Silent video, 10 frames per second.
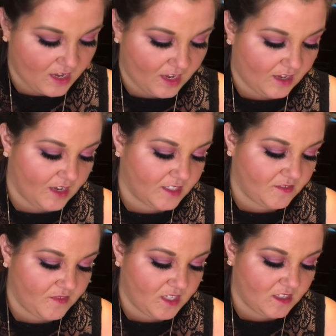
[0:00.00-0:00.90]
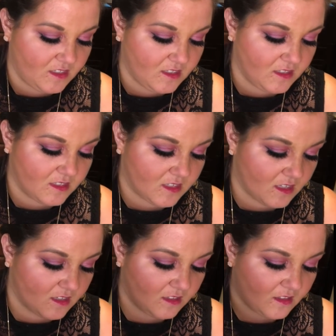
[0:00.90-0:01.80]
I got Devine's
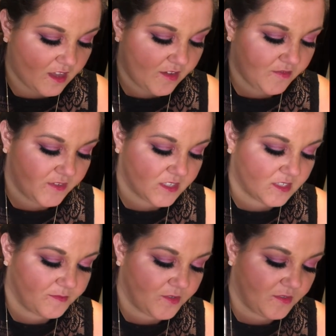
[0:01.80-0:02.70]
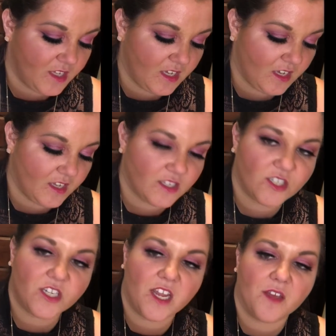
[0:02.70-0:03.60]
Love Smoothing
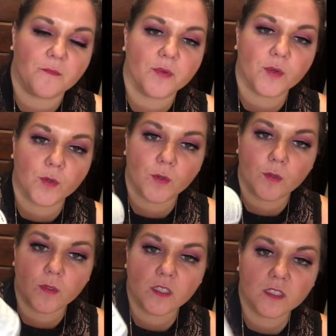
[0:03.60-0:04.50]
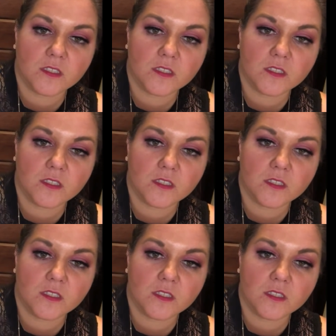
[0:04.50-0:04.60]
Shampoo.